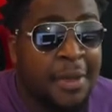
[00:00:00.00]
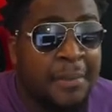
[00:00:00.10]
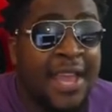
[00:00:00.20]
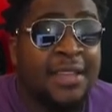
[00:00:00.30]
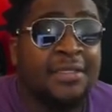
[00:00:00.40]
My
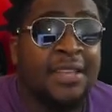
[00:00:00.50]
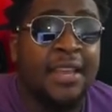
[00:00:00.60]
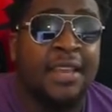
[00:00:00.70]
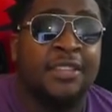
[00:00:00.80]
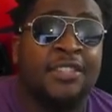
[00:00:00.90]
man say
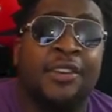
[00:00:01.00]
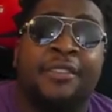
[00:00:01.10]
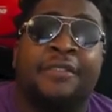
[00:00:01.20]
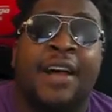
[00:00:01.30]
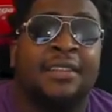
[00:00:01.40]
he a
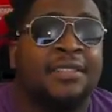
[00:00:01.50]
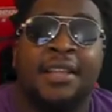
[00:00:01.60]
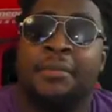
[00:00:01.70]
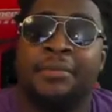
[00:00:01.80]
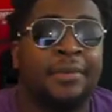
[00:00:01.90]
certified
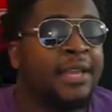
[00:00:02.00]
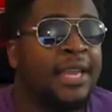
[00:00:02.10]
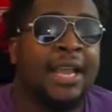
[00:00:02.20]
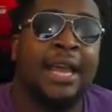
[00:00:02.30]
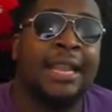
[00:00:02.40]
stepper, man. He
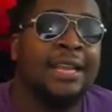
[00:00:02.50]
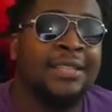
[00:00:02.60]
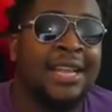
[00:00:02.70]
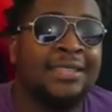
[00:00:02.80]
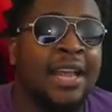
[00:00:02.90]
ain't got
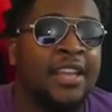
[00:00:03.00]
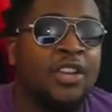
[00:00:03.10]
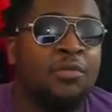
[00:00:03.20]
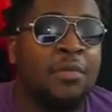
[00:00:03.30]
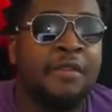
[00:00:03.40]
that. That's how you
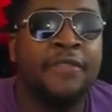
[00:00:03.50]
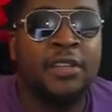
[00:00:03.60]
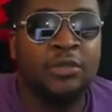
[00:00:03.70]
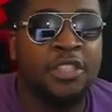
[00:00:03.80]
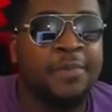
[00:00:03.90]
know
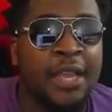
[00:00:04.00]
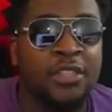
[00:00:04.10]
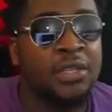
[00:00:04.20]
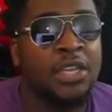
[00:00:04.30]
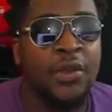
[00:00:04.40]
motherfuckers
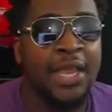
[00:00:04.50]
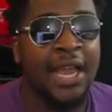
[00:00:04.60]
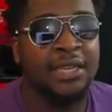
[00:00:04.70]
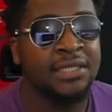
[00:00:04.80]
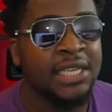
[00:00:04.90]
respect you. You ain't
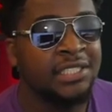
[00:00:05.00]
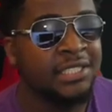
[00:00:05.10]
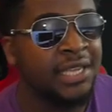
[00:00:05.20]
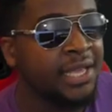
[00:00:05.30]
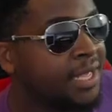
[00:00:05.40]
got to say
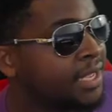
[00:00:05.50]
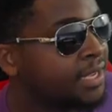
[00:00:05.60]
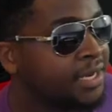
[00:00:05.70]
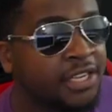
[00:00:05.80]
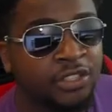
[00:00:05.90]
shit.
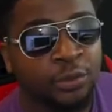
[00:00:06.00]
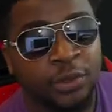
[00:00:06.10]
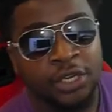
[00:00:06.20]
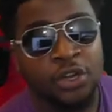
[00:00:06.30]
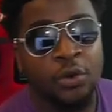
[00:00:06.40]
Niggas
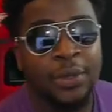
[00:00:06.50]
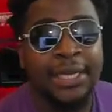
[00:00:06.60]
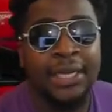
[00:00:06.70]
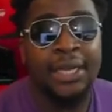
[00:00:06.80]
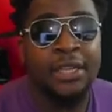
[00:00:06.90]
already know what
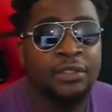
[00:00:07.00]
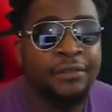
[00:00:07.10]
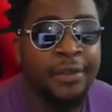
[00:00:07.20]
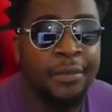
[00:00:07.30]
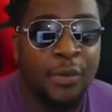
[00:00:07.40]
it is. You
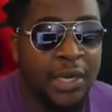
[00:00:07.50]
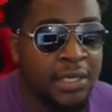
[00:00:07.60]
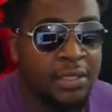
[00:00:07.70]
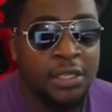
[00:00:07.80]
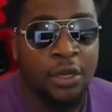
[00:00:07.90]
feel me? Whether
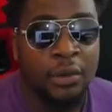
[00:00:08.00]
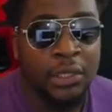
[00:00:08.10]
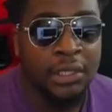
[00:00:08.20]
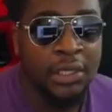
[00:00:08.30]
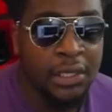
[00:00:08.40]
it's in your
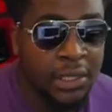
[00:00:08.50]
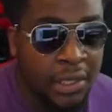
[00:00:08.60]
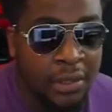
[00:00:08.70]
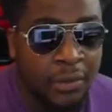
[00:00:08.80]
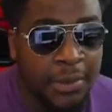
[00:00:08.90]
hood,
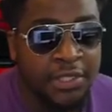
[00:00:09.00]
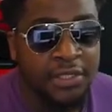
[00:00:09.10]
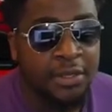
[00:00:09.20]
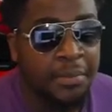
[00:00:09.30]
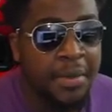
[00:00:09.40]
or it's
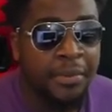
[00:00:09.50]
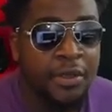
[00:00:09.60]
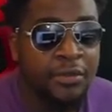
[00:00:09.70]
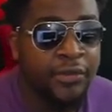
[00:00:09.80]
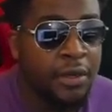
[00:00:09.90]
just the people
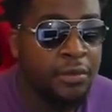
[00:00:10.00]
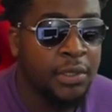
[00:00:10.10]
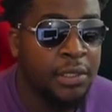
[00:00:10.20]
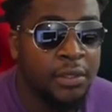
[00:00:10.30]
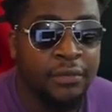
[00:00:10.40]
you fuck
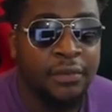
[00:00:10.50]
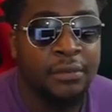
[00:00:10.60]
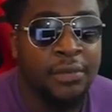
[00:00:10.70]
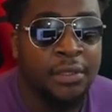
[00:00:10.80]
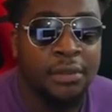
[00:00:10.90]
with. You
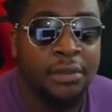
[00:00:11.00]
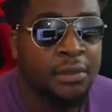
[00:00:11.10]
feel me?